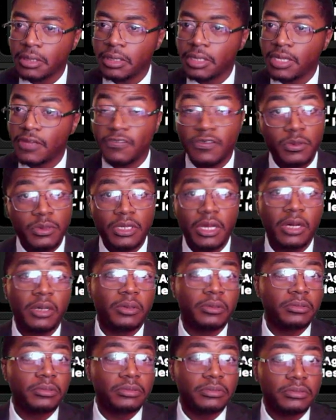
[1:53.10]
If you
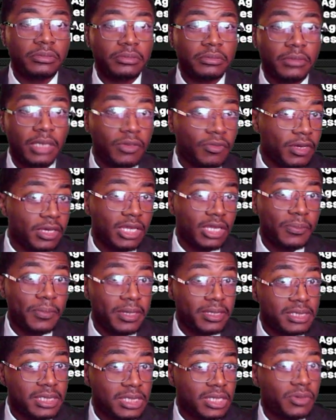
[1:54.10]
don't, I
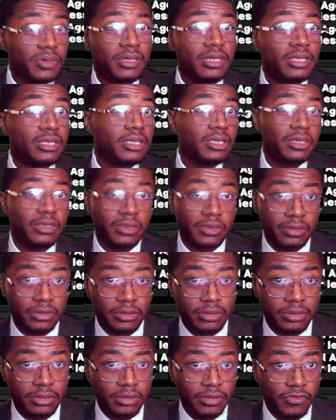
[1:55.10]
recommend steering clear
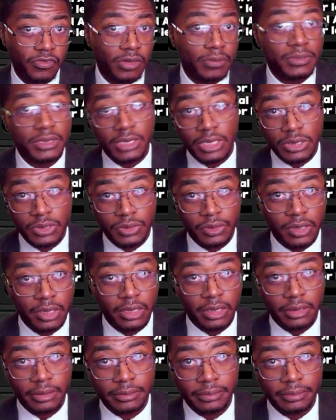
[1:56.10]
from Caesar King.